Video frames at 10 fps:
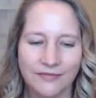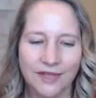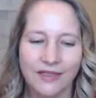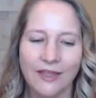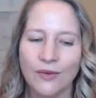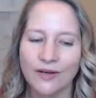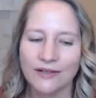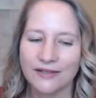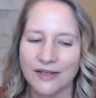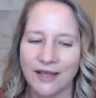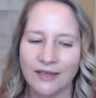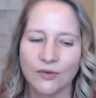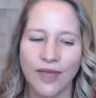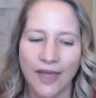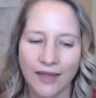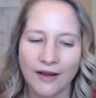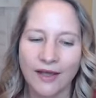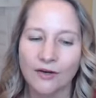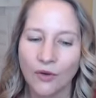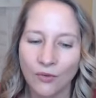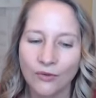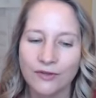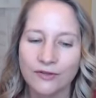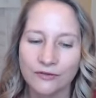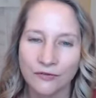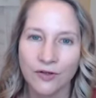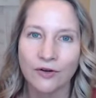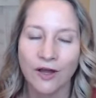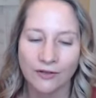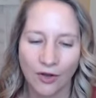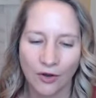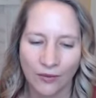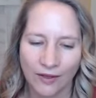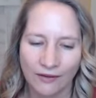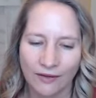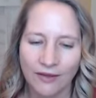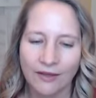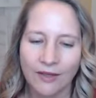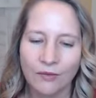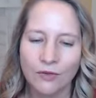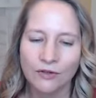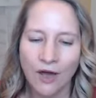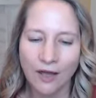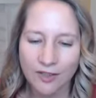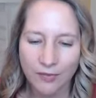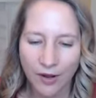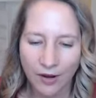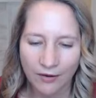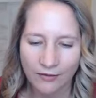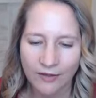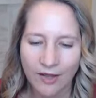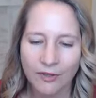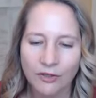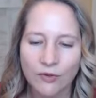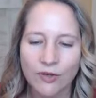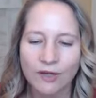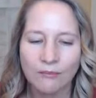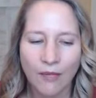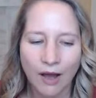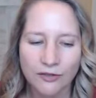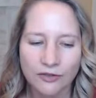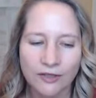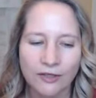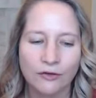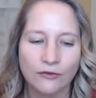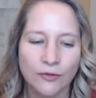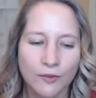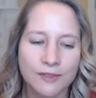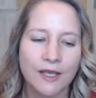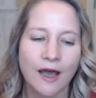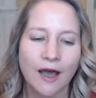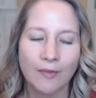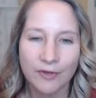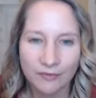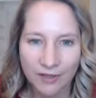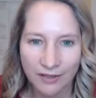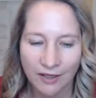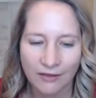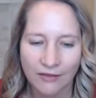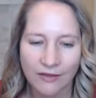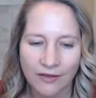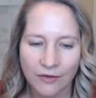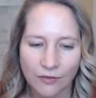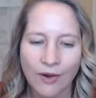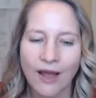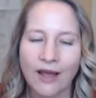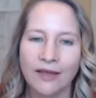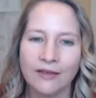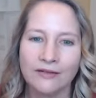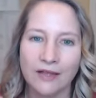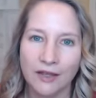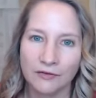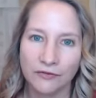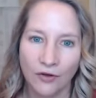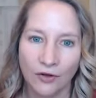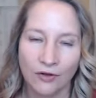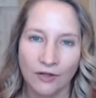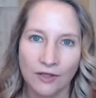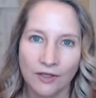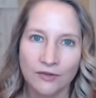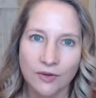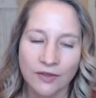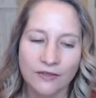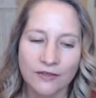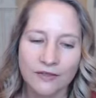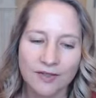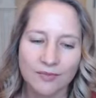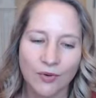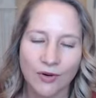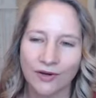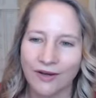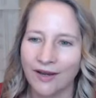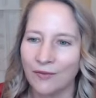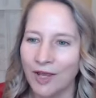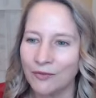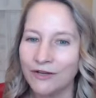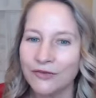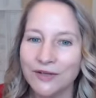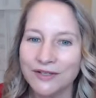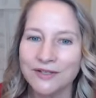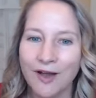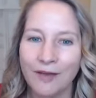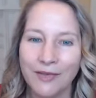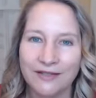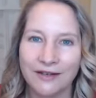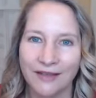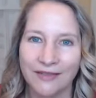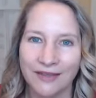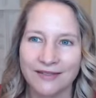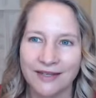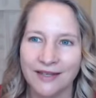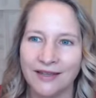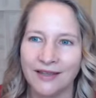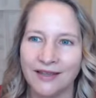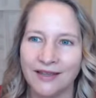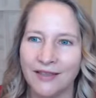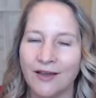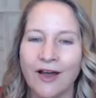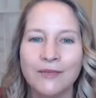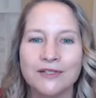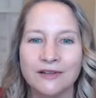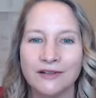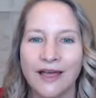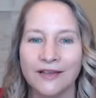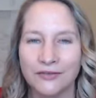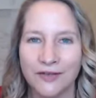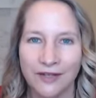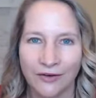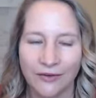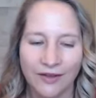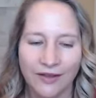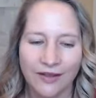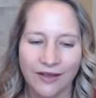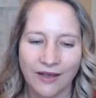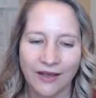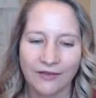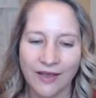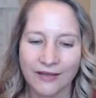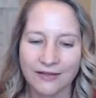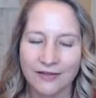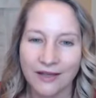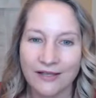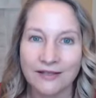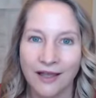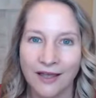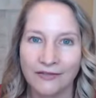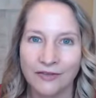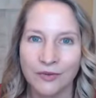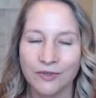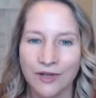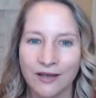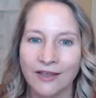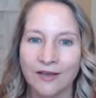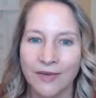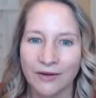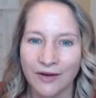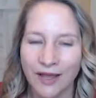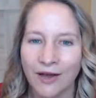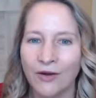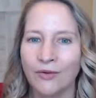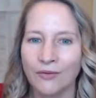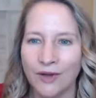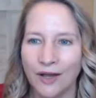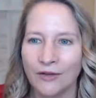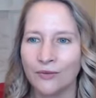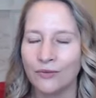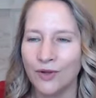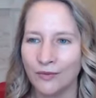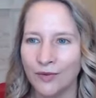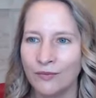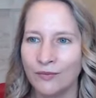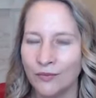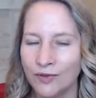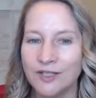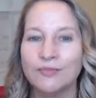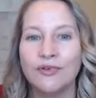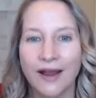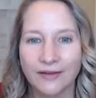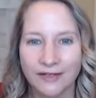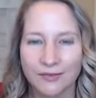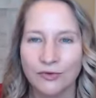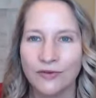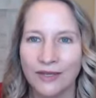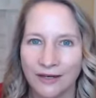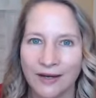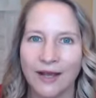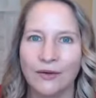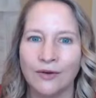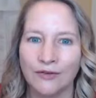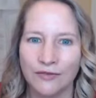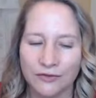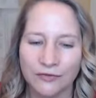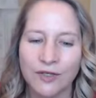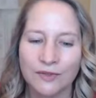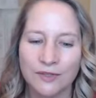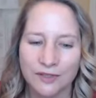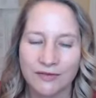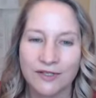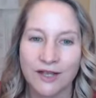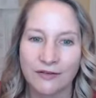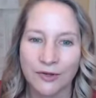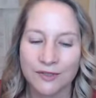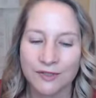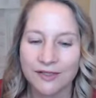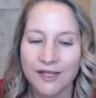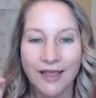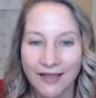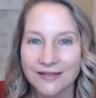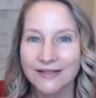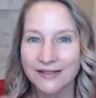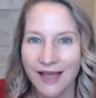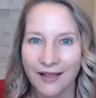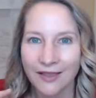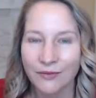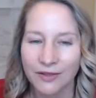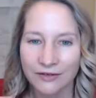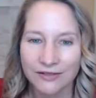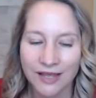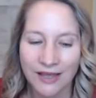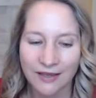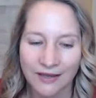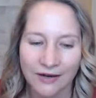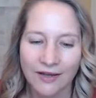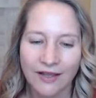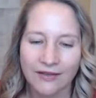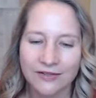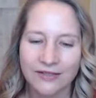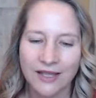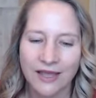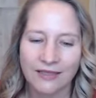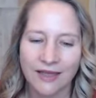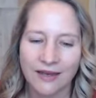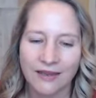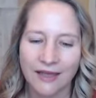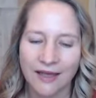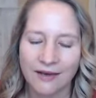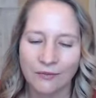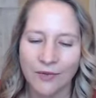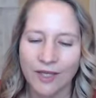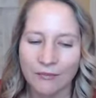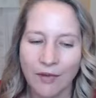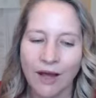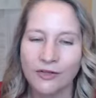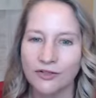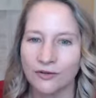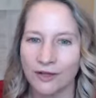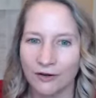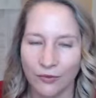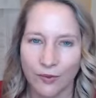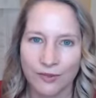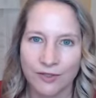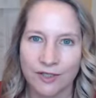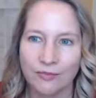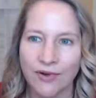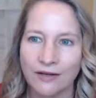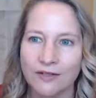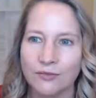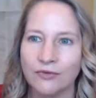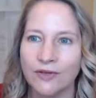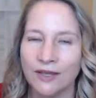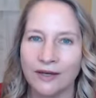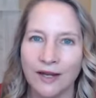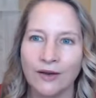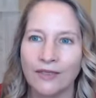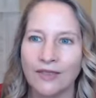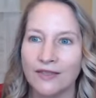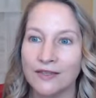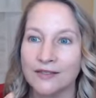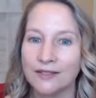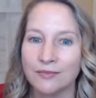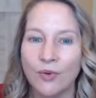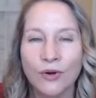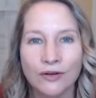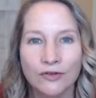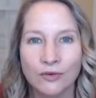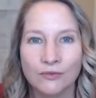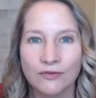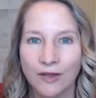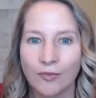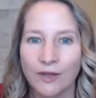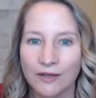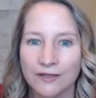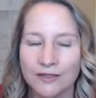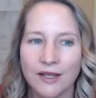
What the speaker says: They go on to say, you cannot hold this fear ongoing. It will not depart, but you can modulate your frequency up and beneath, rise and fall. So I think this is important. And one of you guys commented on this in the comments on the last video, on the last live. You were talking about how we need to practice moving in and out of this frequency, these high frequencies. That's exactly what they're saying here. They're saying that we can modulate our frequency to practice moving in and out. And then this is important in terms of helping us